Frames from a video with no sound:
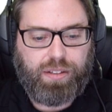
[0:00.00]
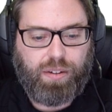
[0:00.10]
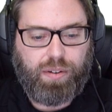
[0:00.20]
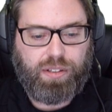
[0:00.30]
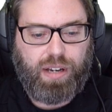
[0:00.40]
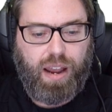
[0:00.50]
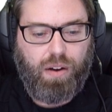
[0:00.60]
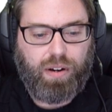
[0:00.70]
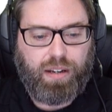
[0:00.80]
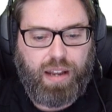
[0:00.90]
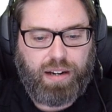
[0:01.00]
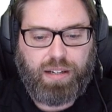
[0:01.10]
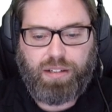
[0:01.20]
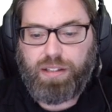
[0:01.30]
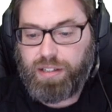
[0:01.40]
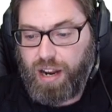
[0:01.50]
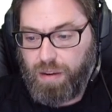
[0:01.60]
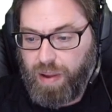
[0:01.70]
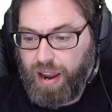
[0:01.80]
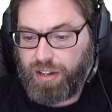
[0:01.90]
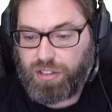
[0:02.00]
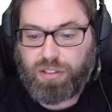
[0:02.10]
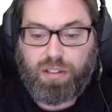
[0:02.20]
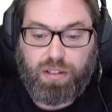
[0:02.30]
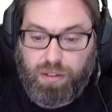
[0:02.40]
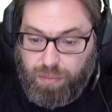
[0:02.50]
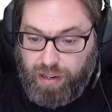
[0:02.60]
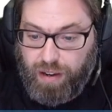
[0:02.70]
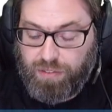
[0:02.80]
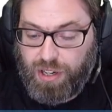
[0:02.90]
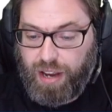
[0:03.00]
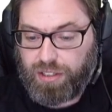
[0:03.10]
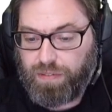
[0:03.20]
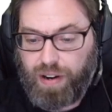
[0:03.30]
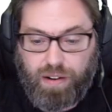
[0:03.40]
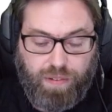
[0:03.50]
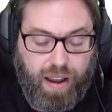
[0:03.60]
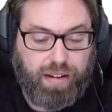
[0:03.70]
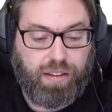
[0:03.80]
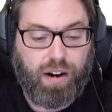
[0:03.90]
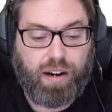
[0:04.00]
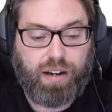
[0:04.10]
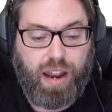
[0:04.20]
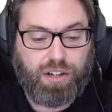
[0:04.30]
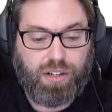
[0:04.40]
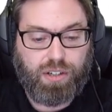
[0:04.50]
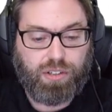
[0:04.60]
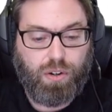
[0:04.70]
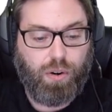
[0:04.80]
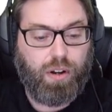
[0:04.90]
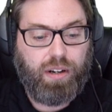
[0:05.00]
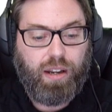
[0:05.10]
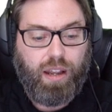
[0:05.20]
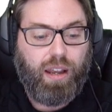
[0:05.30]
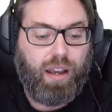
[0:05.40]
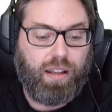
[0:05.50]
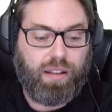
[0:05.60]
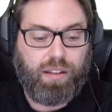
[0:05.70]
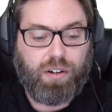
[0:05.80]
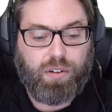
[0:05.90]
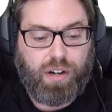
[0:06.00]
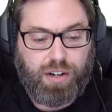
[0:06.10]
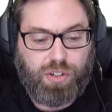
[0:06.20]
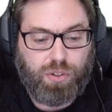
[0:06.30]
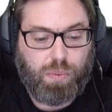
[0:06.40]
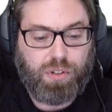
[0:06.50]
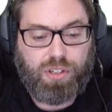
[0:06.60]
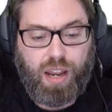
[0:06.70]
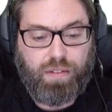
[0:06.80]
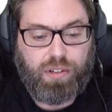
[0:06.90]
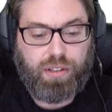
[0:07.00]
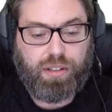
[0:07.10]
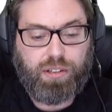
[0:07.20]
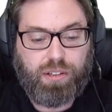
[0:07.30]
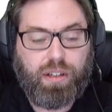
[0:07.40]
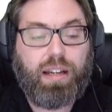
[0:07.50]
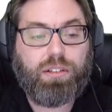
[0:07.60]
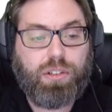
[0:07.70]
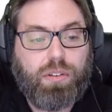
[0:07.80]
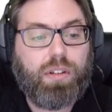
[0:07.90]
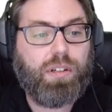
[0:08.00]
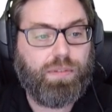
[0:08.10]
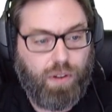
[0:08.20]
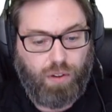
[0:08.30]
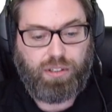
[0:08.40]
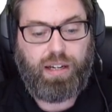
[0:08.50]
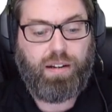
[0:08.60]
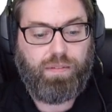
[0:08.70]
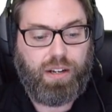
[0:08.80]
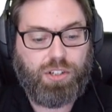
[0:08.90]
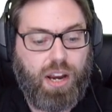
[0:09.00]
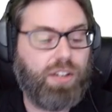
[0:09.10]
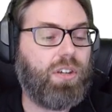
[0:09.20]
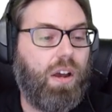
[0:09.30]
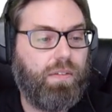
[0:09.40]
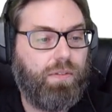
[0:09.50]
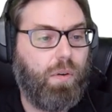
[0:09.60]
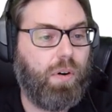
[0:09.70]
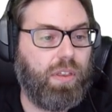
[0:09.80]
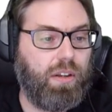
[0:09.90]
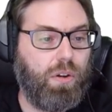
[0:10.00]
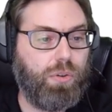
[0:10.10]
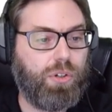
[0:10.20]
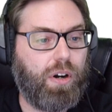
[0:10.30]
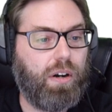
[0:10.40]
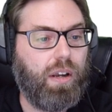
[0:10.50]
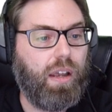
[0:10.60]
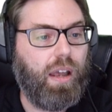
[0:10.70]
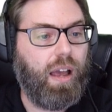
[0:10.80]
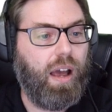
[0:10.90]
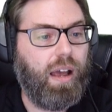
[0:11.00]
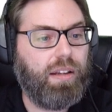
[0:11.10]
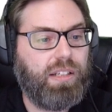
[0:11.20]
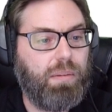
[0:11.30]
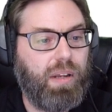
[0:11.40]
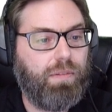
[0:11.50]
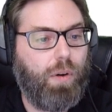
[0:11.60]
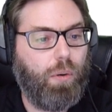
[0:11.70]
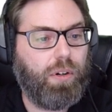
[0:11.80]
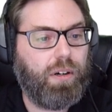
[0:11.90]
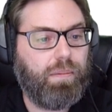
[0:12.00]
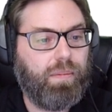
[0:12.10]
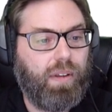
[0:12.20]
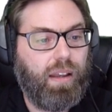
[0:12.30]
So it is now connecting to the database. We have just verified that our connection is good, and then the credentials were saved into the default-env.json for the user DB folder.